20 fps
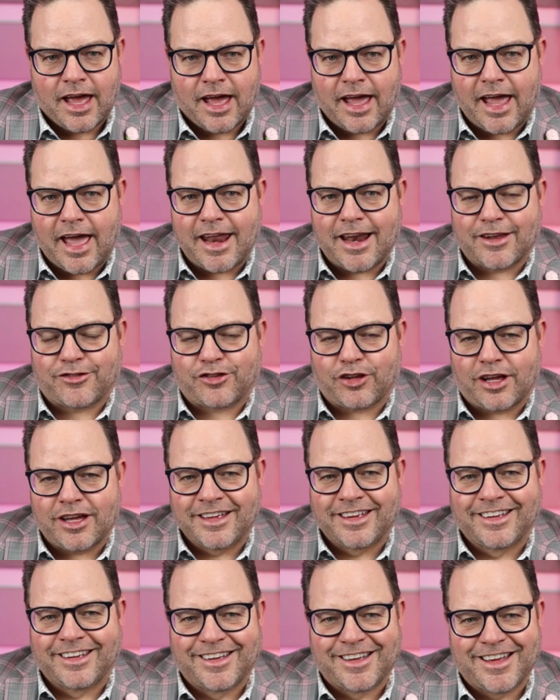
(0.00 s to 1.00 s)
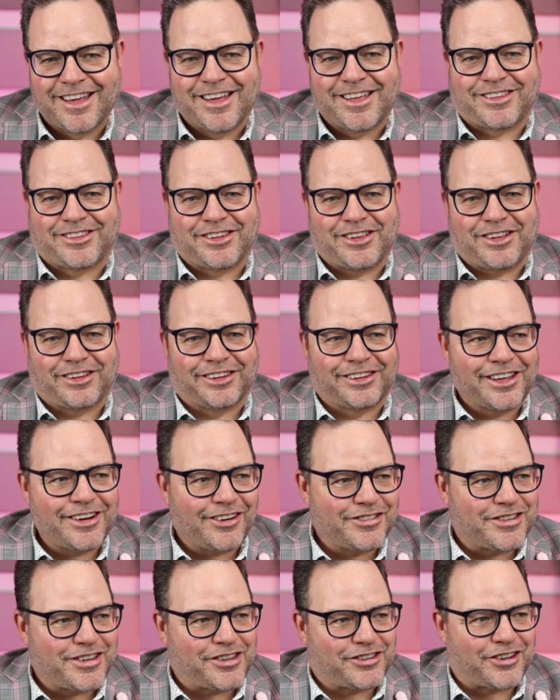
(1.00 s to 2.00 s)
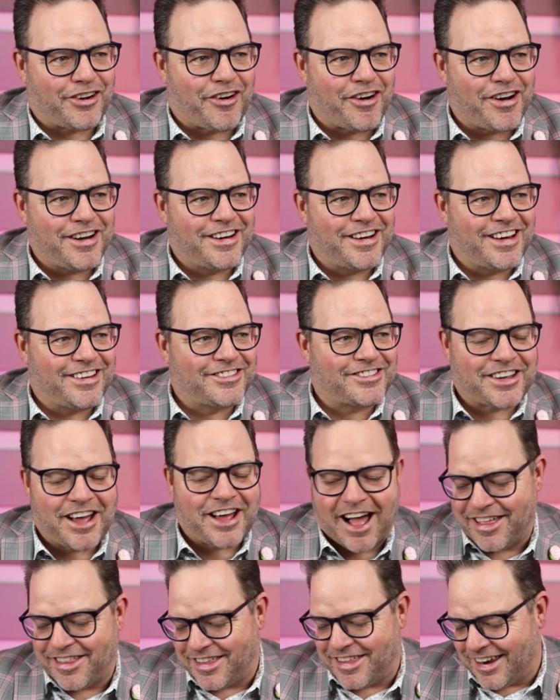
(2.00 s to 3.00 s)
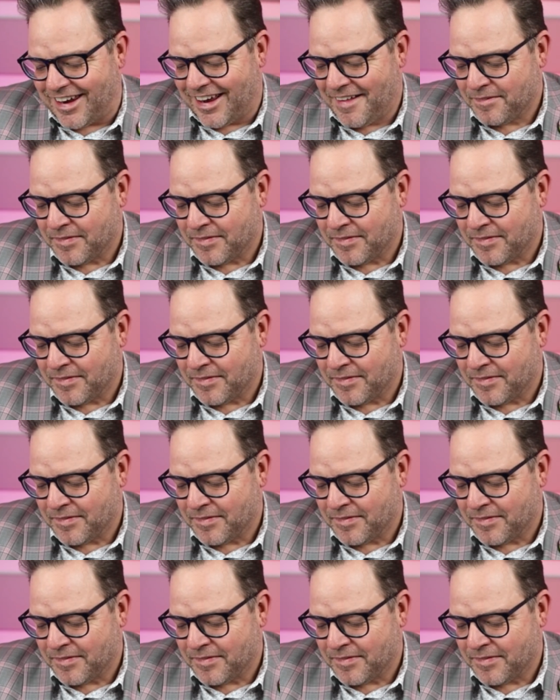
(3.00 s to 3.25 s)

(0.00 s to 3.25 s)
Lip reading: And it's it's a little disheartening, Scott, that